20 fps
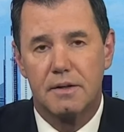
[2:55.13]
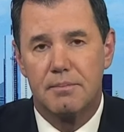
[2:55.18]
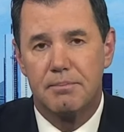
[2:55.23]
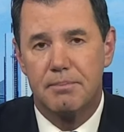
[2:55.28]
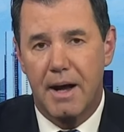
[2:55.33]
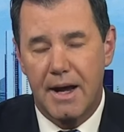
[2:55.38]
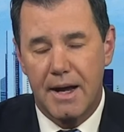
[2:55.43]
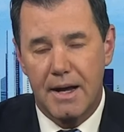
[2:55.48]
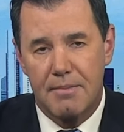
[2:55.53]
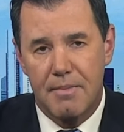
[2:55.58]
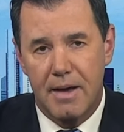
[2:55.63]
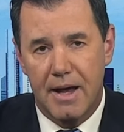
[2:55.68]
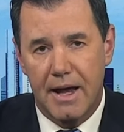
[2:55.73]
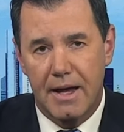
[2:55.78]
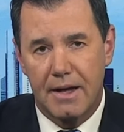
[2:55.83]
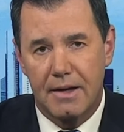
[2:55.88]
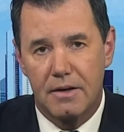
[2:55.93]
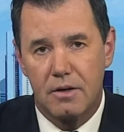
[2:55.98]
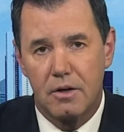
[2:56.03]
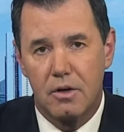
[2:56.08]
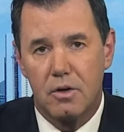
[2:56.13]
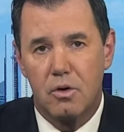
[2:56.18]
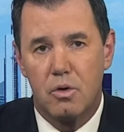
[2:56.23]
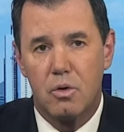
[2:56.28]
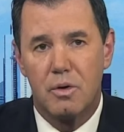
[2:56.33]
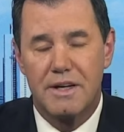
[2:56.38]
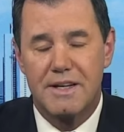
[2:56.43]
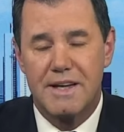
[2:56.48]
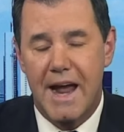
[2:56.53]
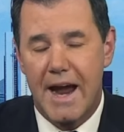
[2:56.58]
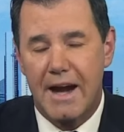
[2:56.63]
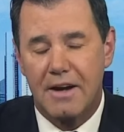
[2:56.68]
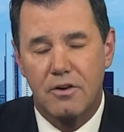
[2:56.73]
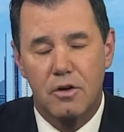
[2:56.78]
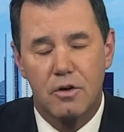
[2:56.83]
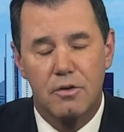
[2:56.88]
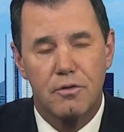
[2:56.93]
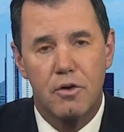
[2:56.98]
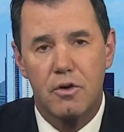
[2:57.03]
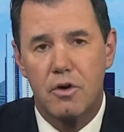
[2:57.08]
by a man who attacked
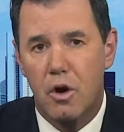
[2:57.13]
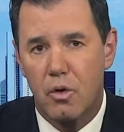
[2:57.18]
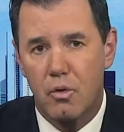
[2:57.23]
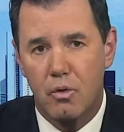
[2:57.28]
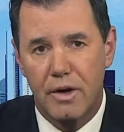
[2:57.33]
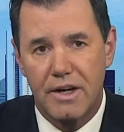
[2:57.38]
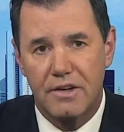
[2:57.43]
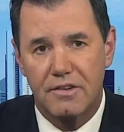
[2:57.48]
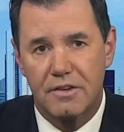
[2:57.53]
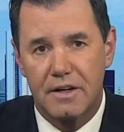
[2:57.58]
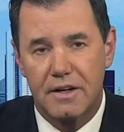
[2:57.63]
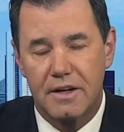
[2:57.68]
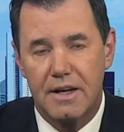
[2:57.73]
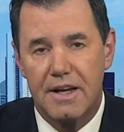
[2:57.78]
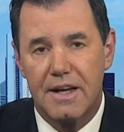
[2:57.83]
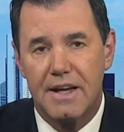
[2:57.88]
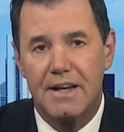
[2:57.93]
her for no reason